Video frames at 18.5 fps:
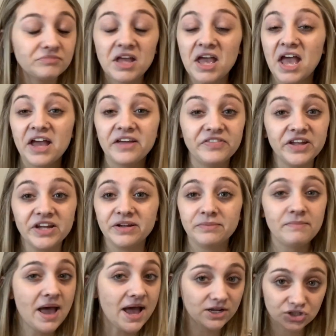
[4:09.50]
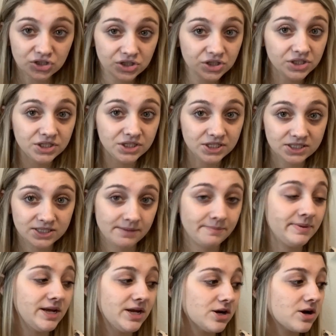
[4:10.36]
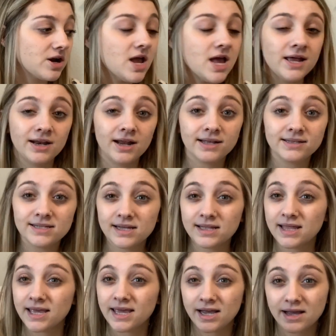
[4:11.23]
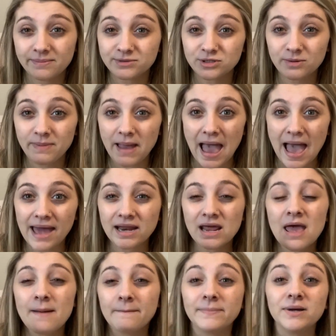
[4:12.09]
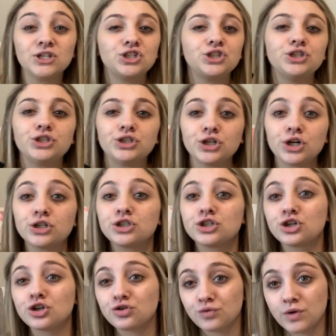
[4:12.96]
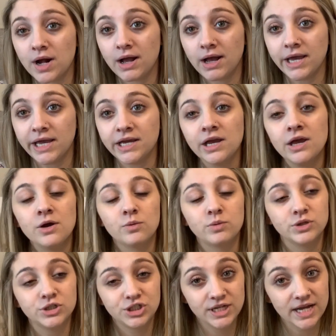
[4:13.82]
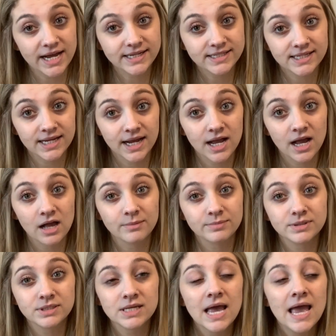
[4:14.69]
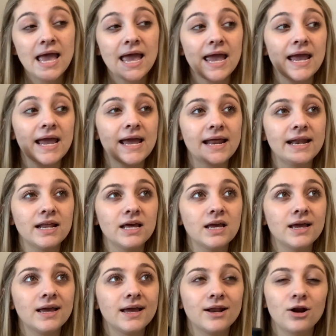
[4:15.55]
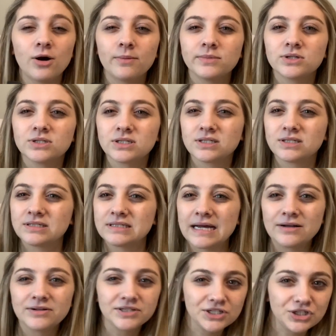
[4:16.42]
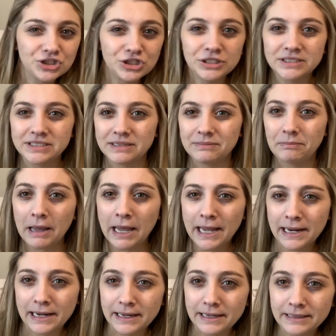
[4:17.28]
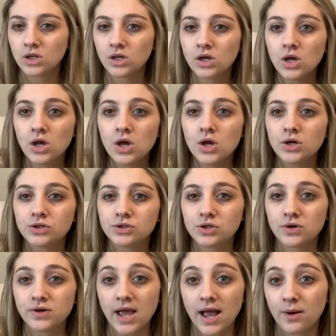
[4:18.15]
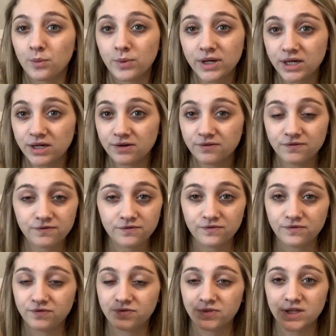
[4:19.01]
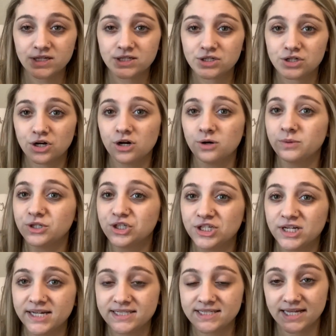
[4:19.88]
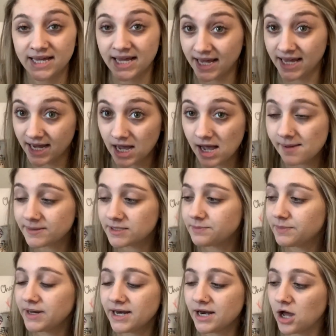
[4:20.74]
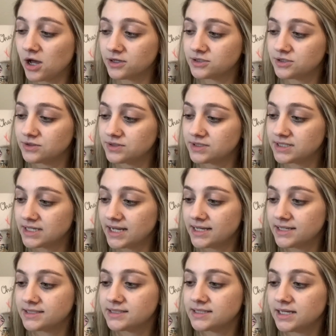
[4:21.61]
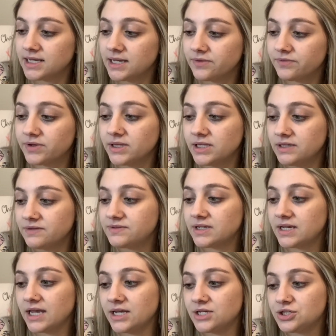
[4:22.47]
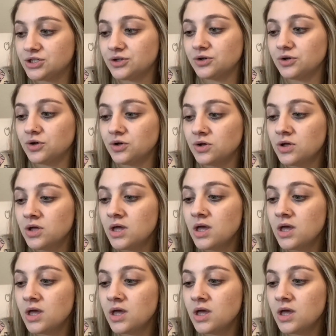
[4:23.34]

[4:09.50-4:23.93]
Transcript: and they magically disappear. Not saying the hiccups are bad, but she starts crying when she has hiccups, and it almost sounds like she's in pain. So yeah, we give this to her when she has hiccups, but it also says it relieves occasional